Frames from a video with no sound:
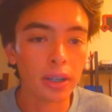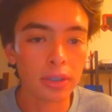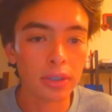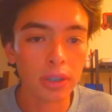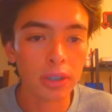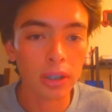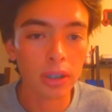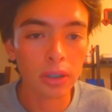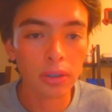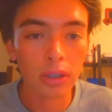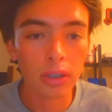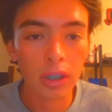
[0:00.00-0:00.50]

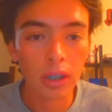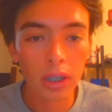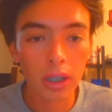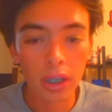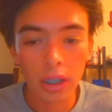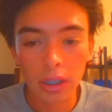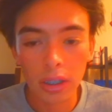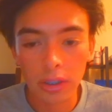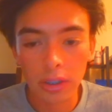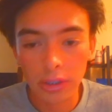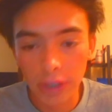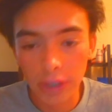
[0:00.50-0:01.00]
So
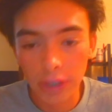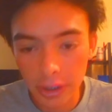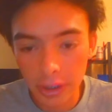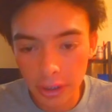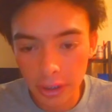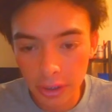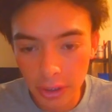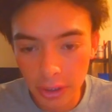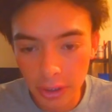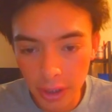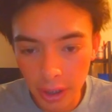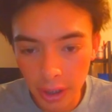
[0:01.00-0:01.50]
as you guys can
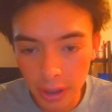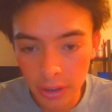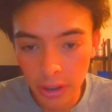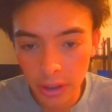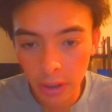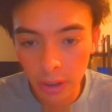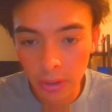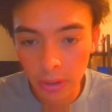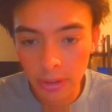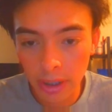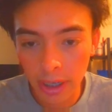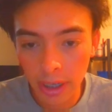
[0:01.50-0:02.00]
see, this
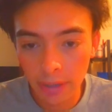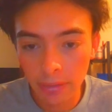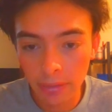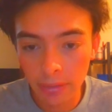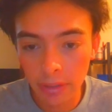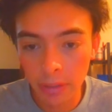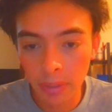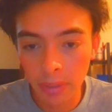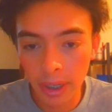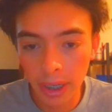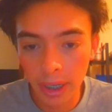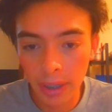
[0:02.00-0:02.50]
lower time
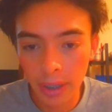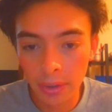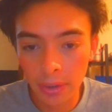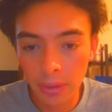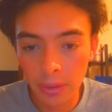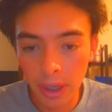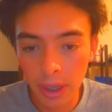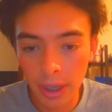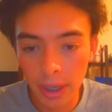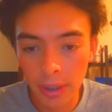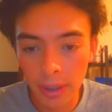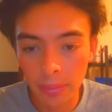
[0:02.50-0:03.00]
frame candle
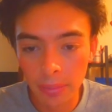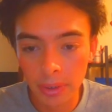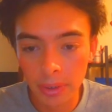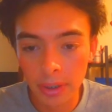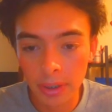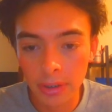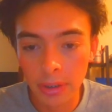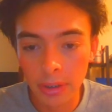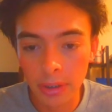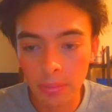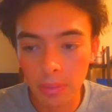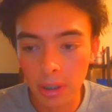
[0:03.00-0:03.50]
kind of
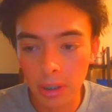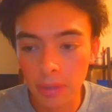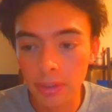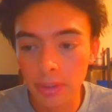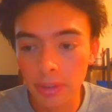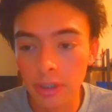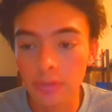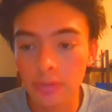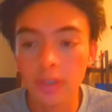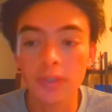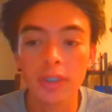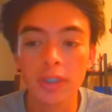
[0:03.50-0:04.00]
prints above
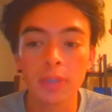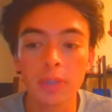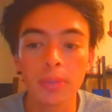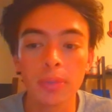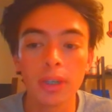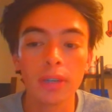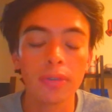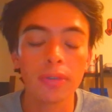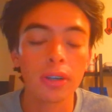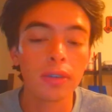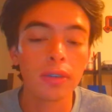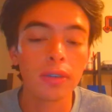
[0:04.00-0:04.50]
this
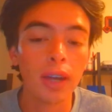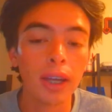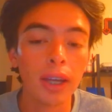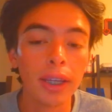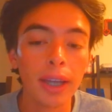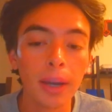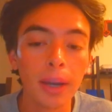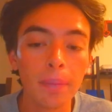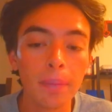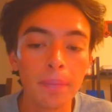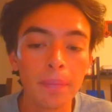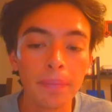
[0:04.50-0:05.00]
15-minute fair value
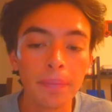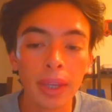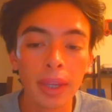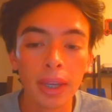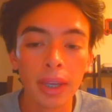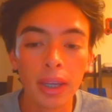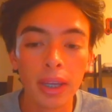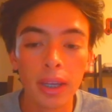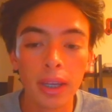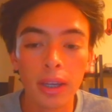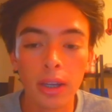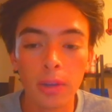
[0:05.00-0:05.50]
gap.
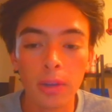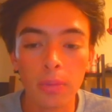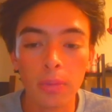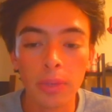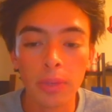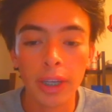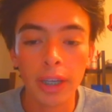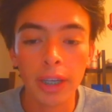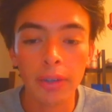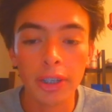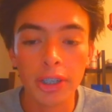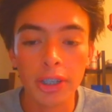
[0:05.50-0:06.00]
We
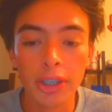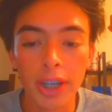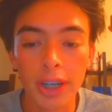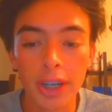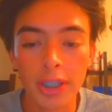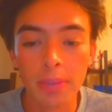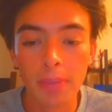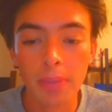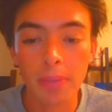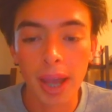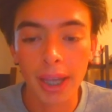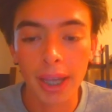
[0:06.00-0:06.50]
get a
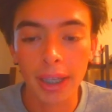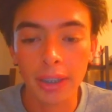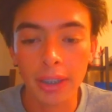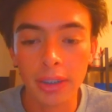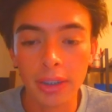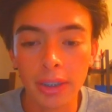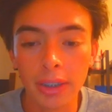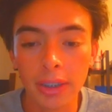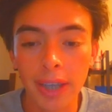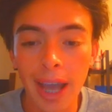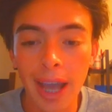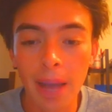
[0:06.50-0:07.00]
rejection back into
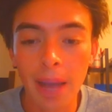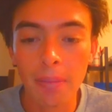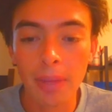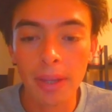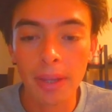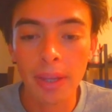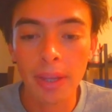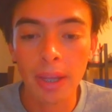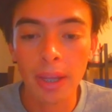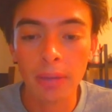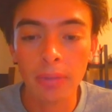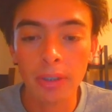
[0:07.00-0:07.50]
the gap,
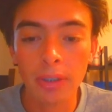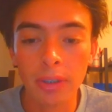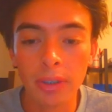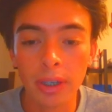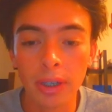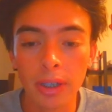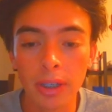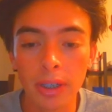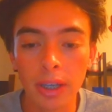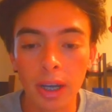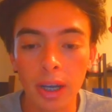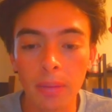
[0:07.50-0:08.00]
and then we
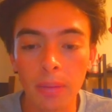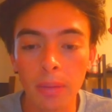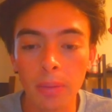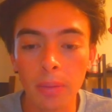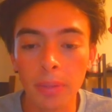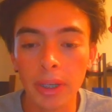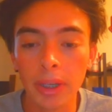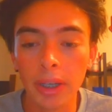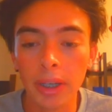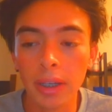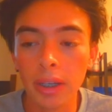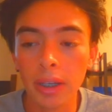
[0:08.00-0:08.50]
start to come up
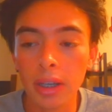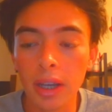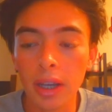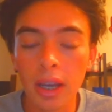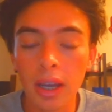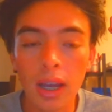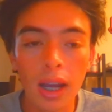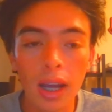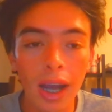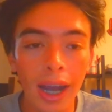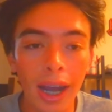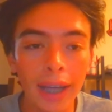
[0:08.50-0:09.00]
here.
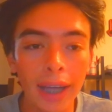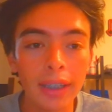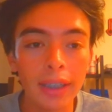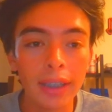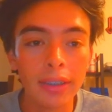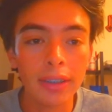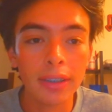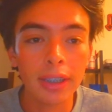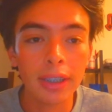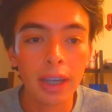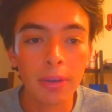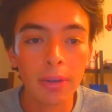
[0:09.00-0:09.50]
I did
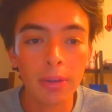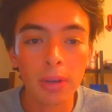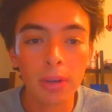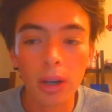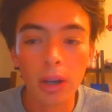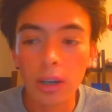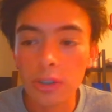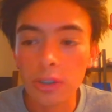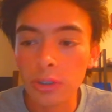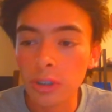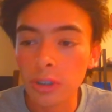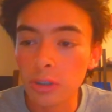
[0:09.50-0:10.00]
see that we were
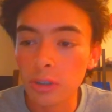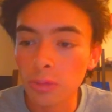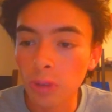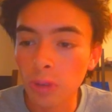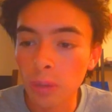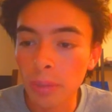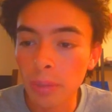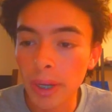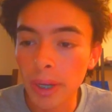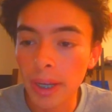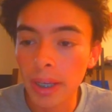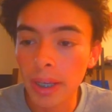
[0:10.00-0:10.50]
also in this
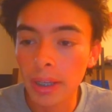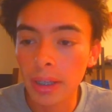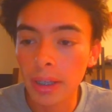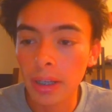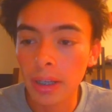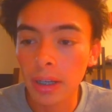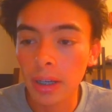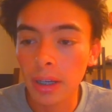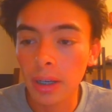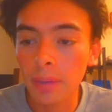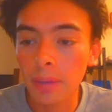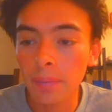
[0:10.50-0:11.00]
1 minute
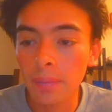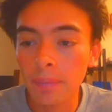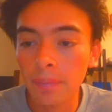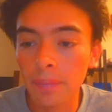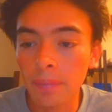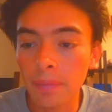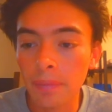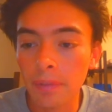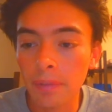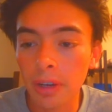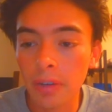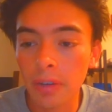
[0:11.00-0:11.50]

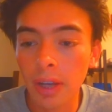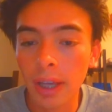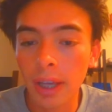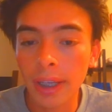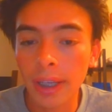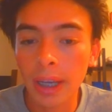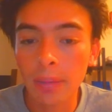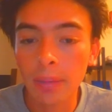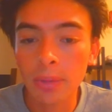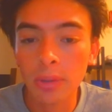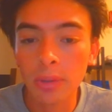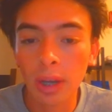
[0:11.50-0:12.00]
fair value
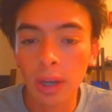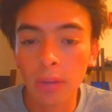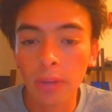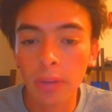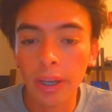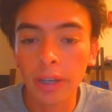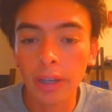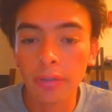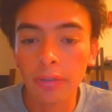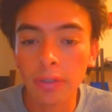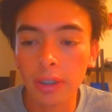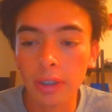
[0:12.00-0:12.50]
gap, so I
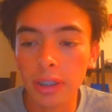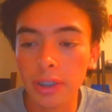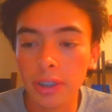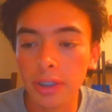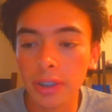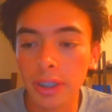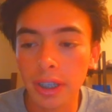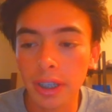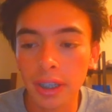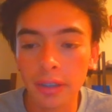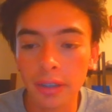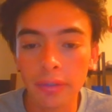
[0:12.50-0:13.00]
waited for this to
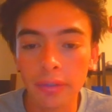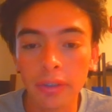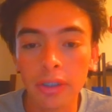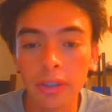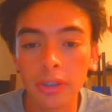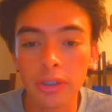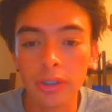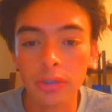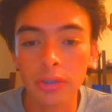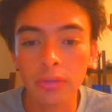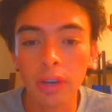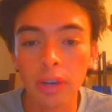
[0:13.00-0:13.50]
get
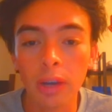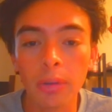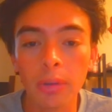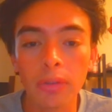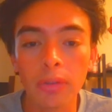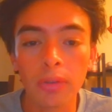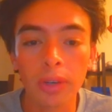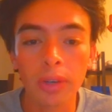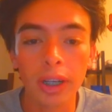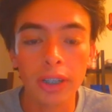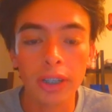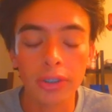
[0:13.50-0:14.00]
inverse as well
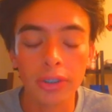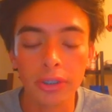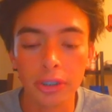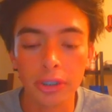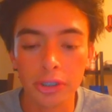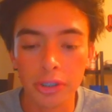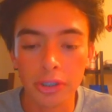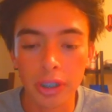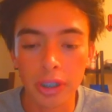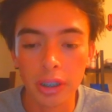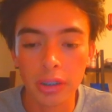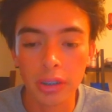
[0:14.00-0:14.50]
before entering the
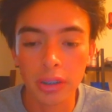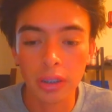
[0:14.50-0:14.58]
trade.